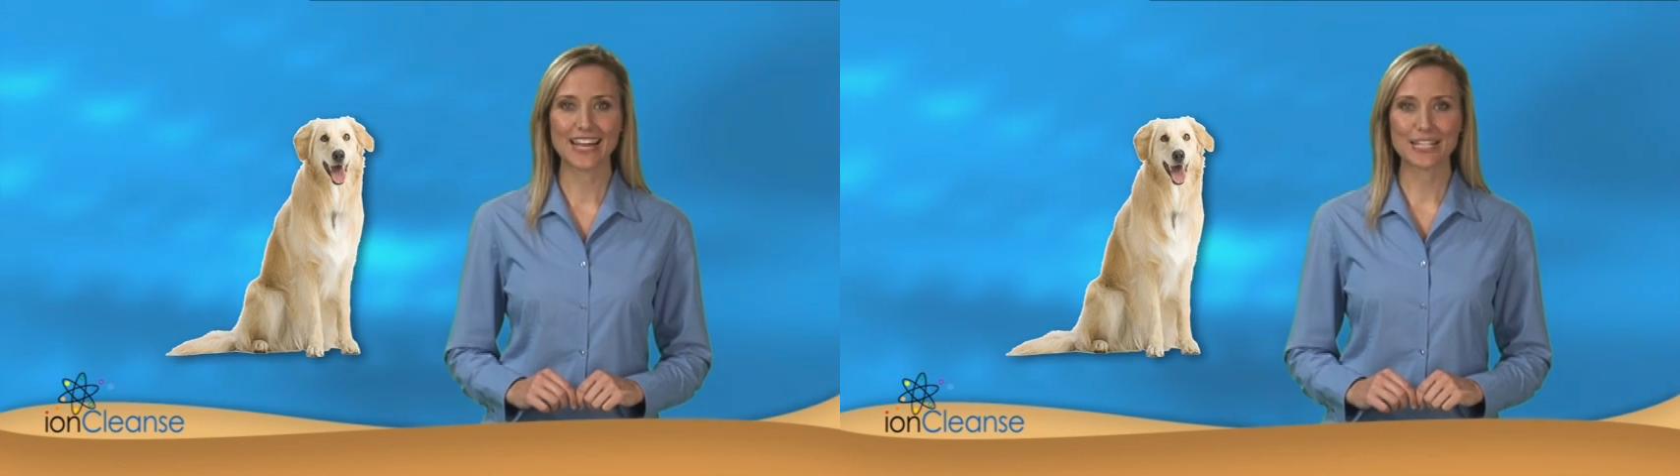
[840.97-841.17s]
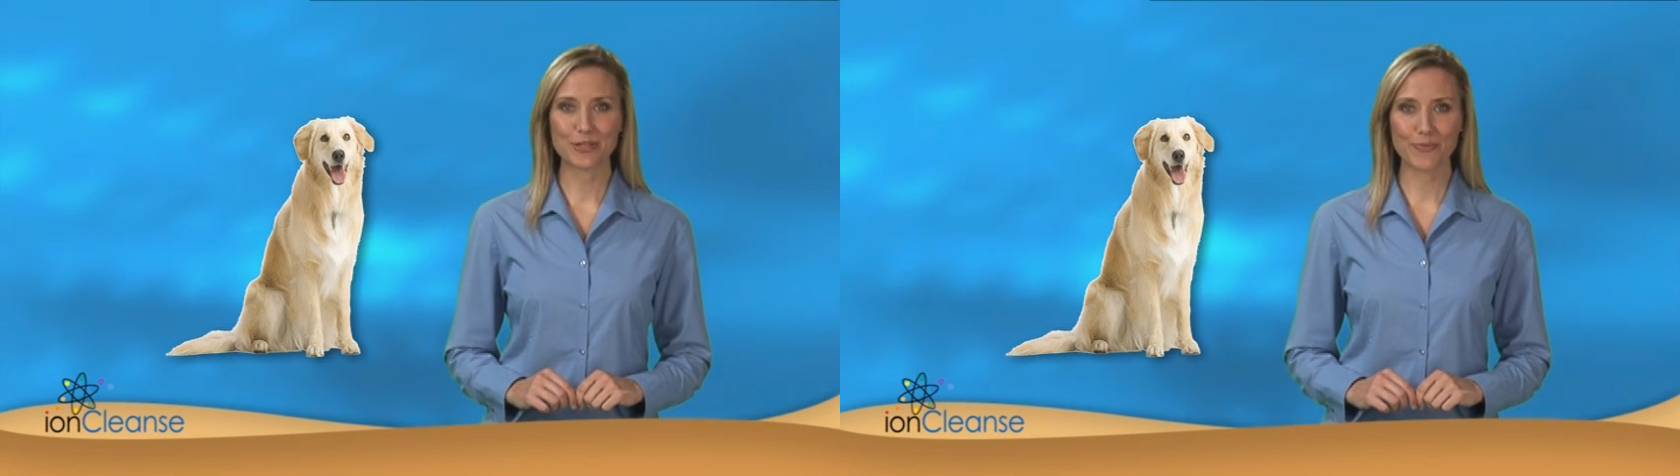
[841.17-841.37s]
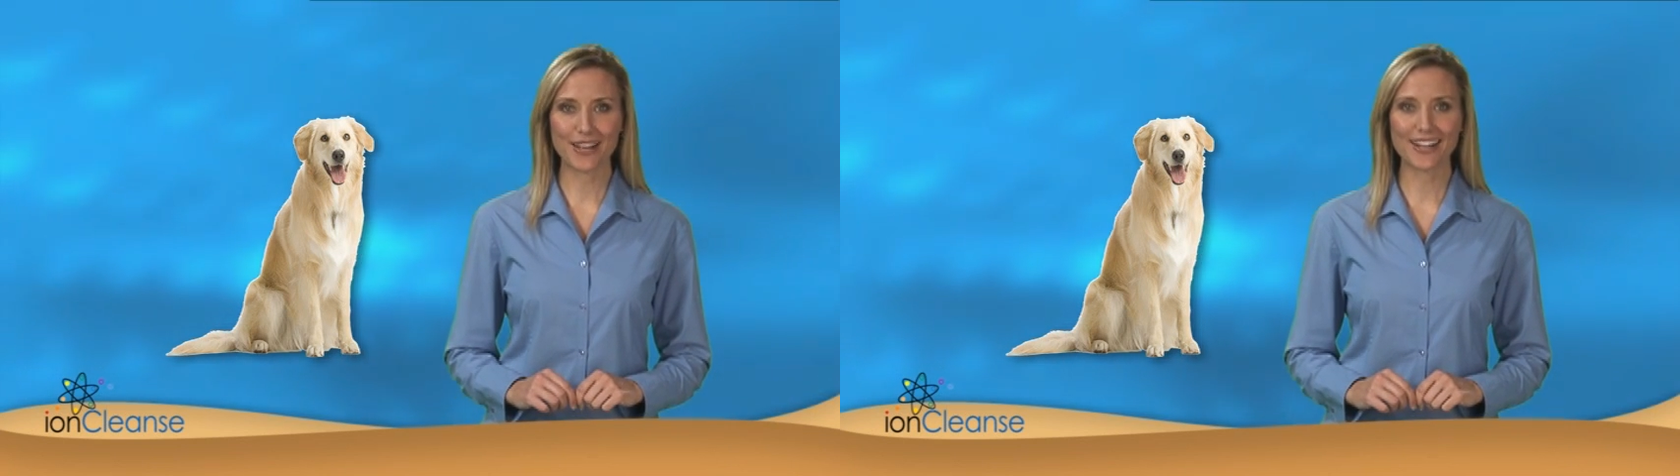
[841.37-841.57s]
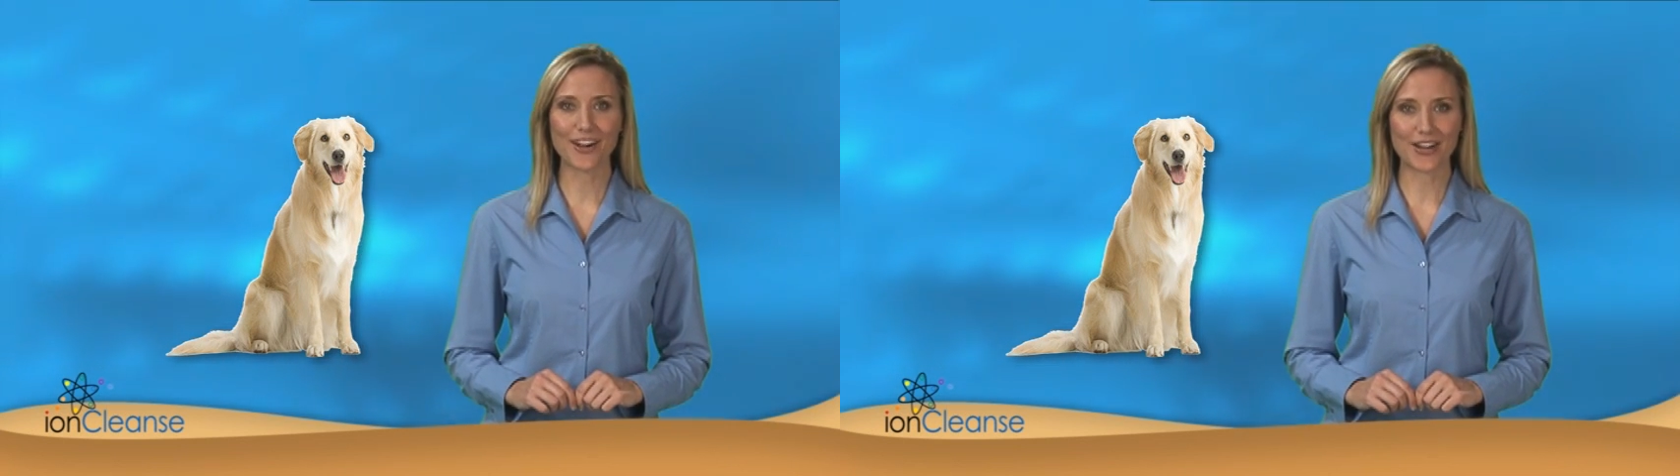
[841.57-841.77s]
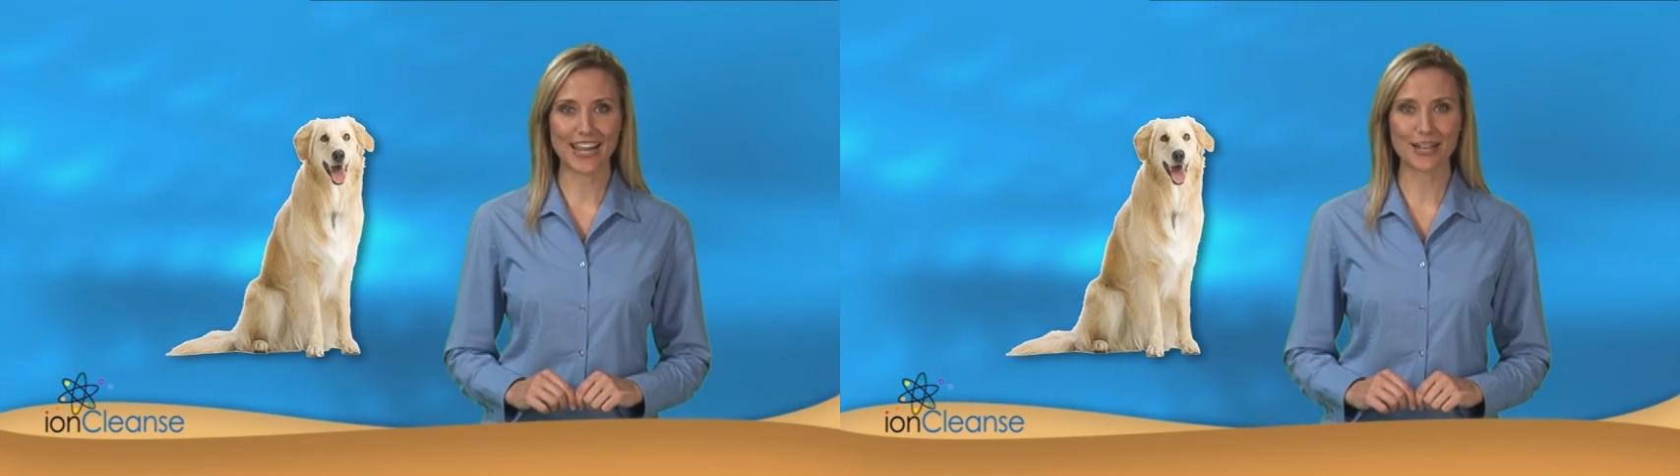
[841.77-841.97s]
depending
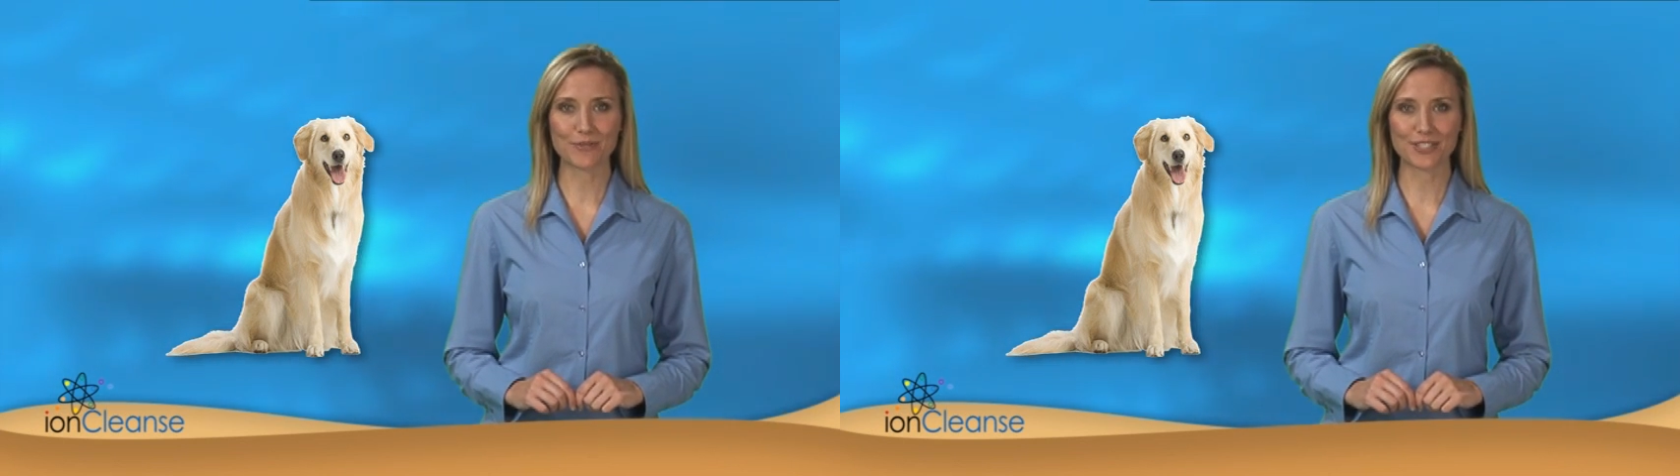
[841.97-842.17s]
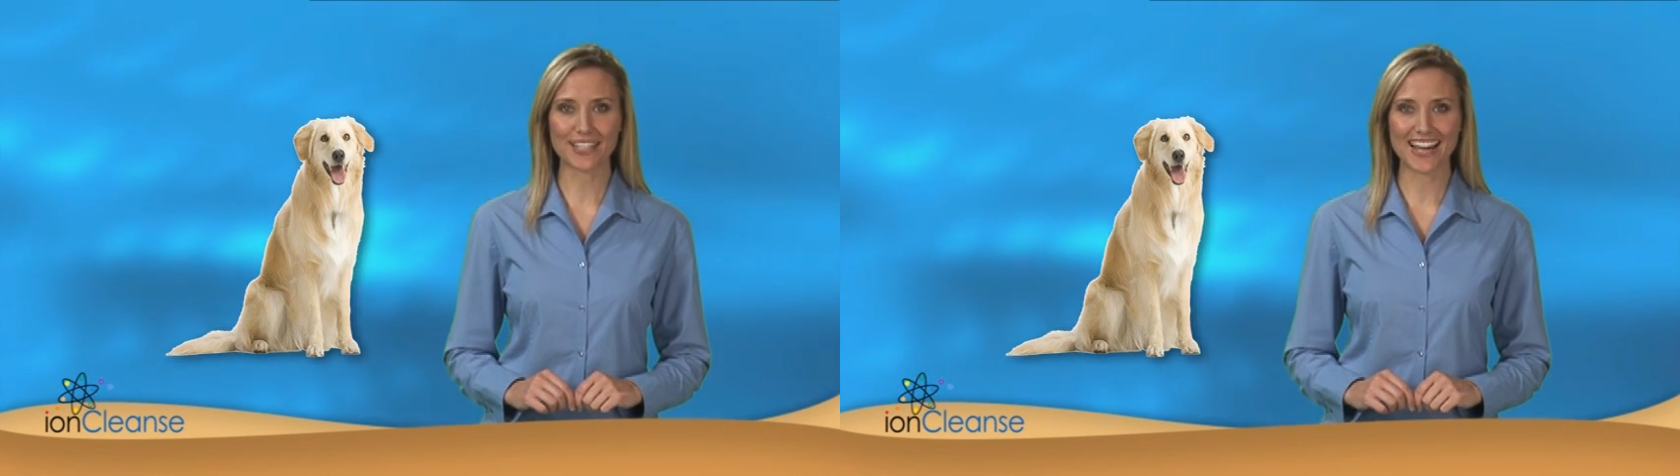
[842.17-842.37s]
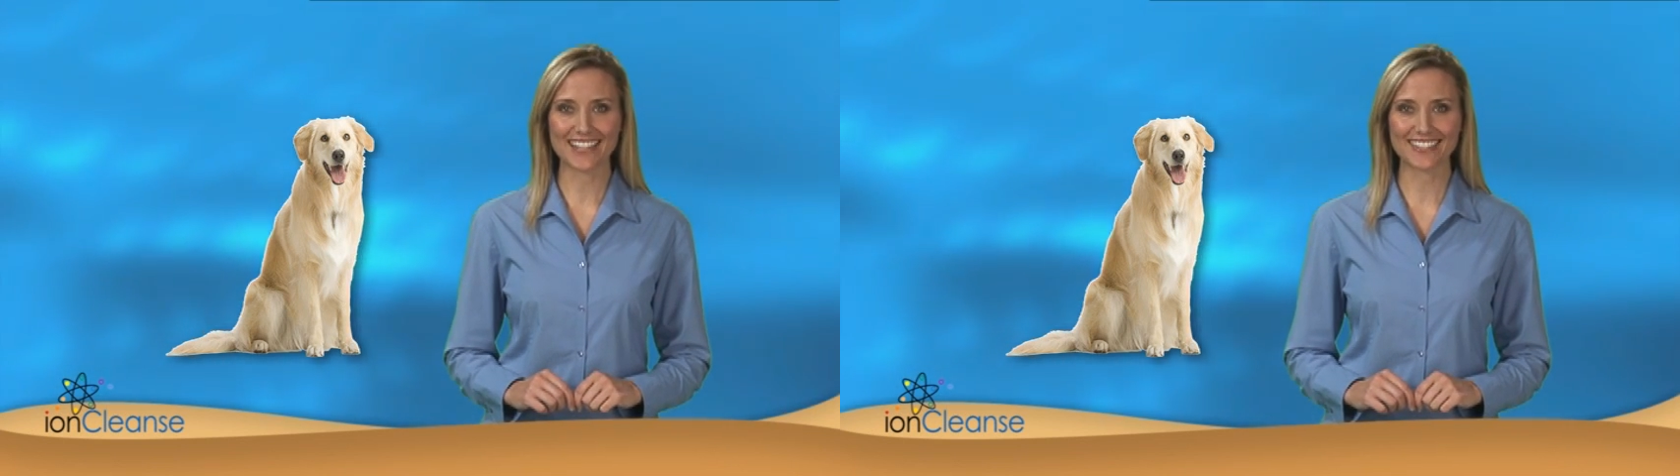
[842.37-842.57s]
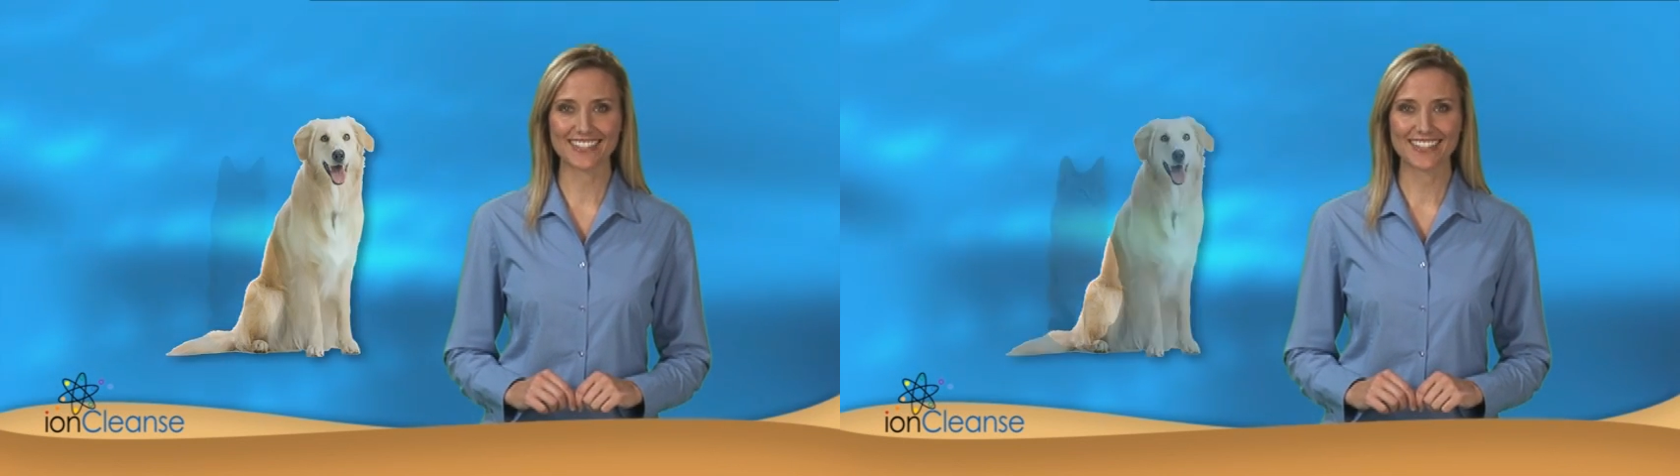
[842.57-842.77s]
on animal size.